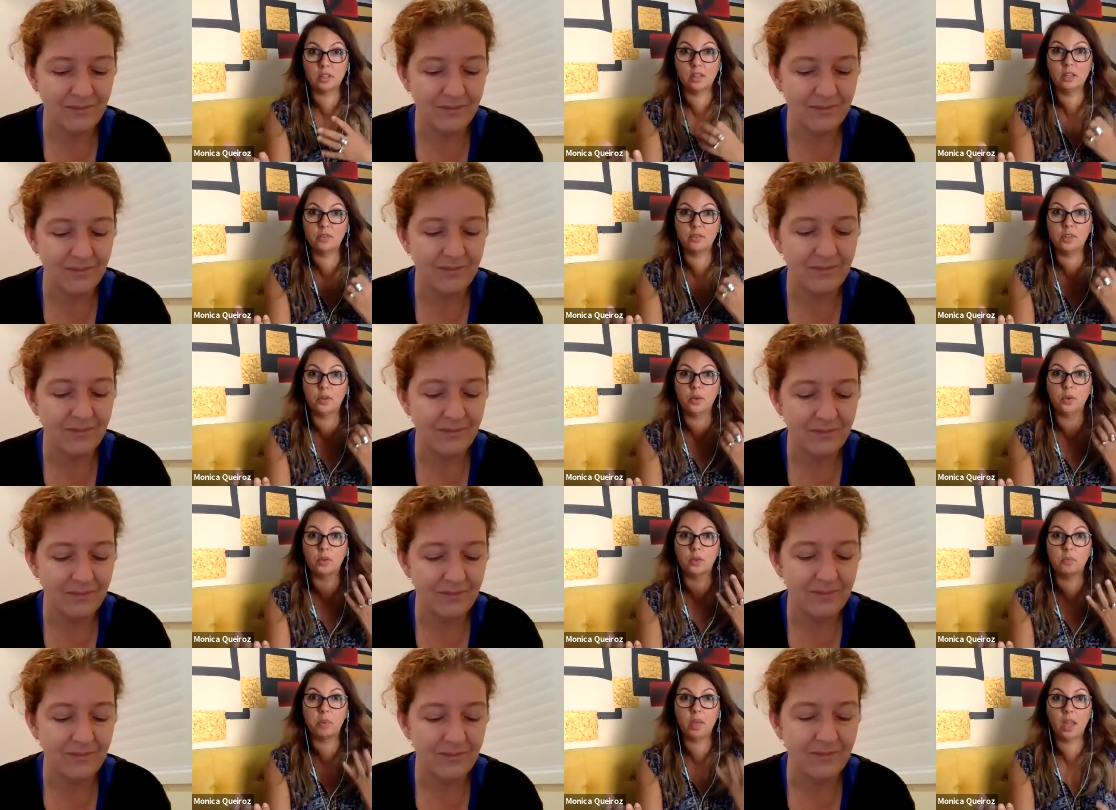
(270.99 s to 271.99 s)
Speaker 1: And even though
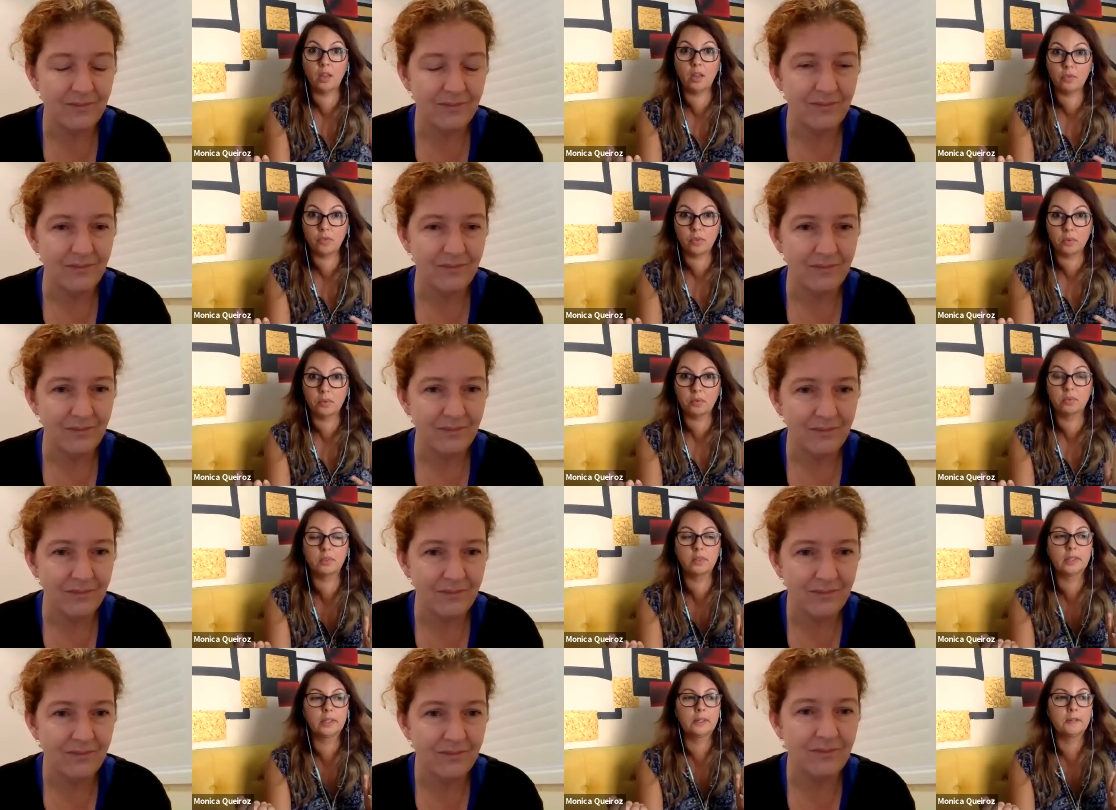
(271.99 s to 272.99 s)
they're painful,
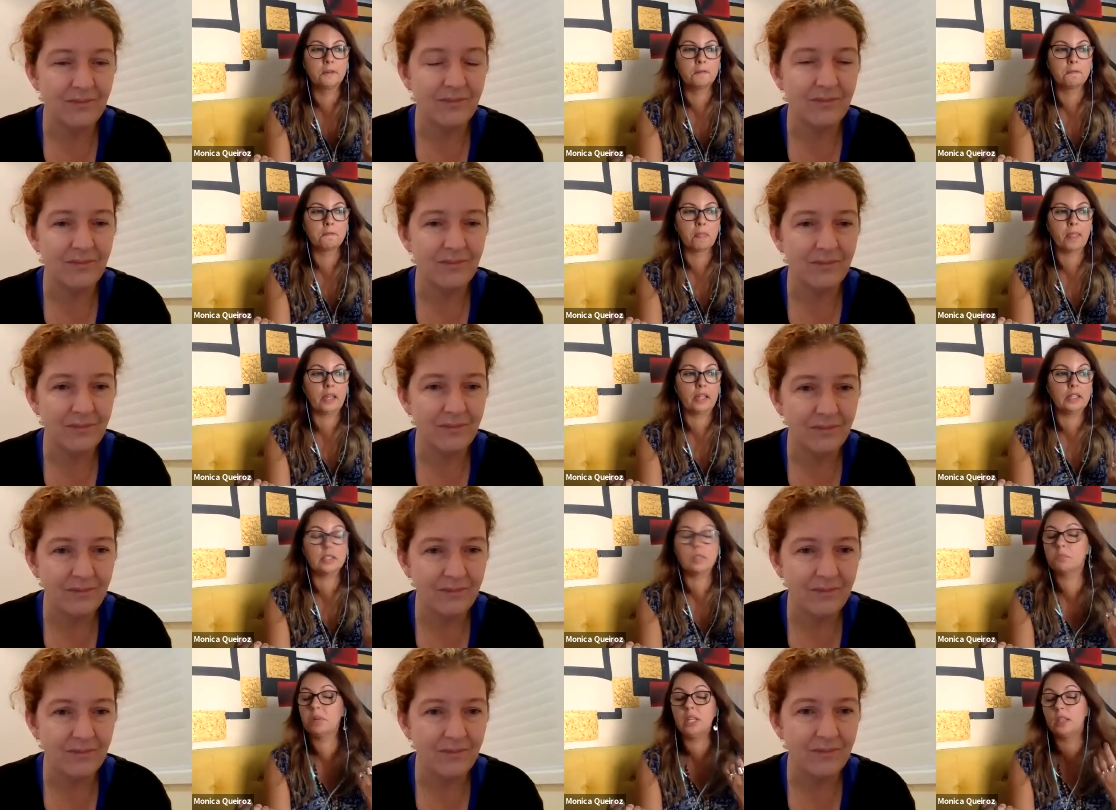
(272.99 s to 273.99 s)
it
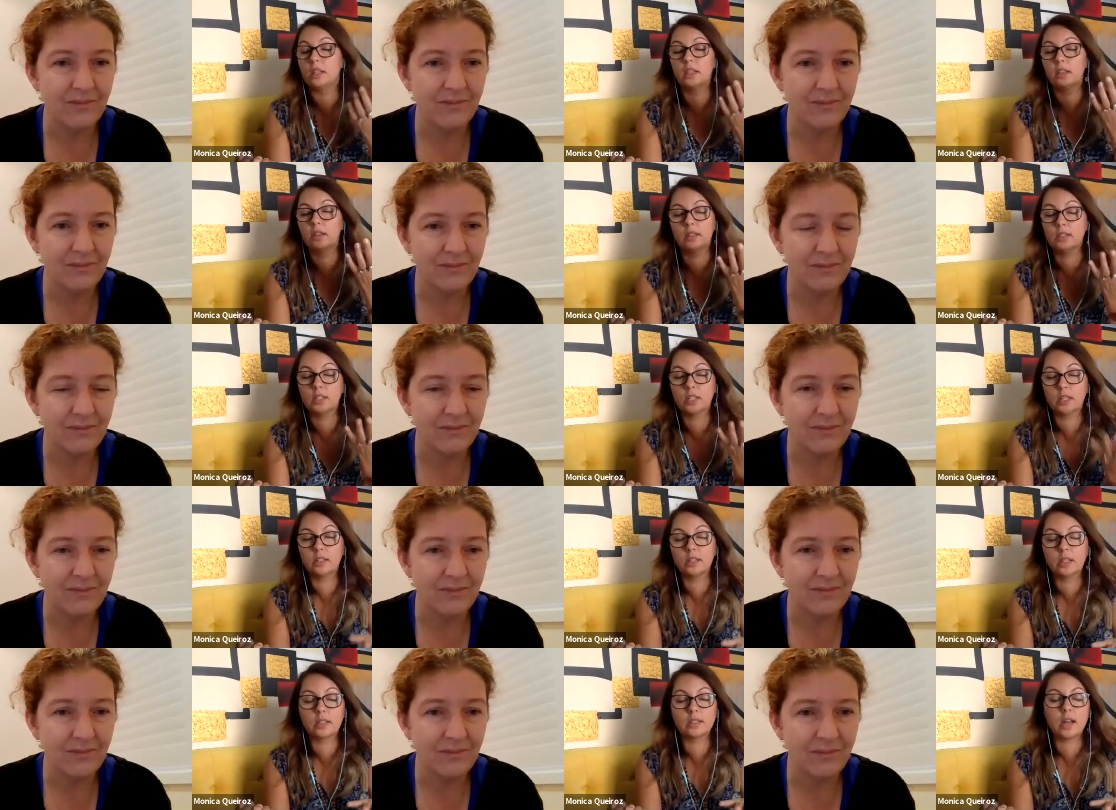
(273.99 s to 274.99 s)
doesn't mean that it's good that it's